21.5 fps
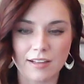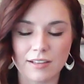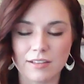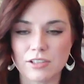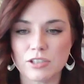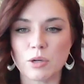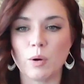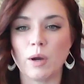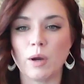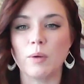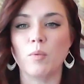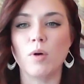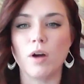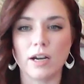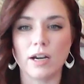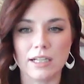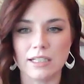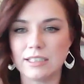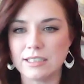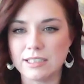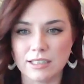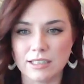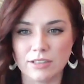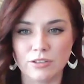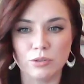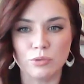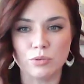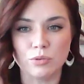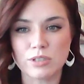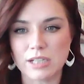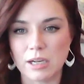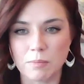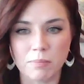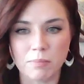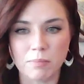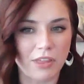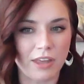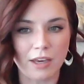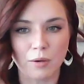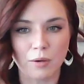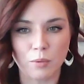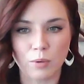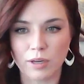And so I wanted to do something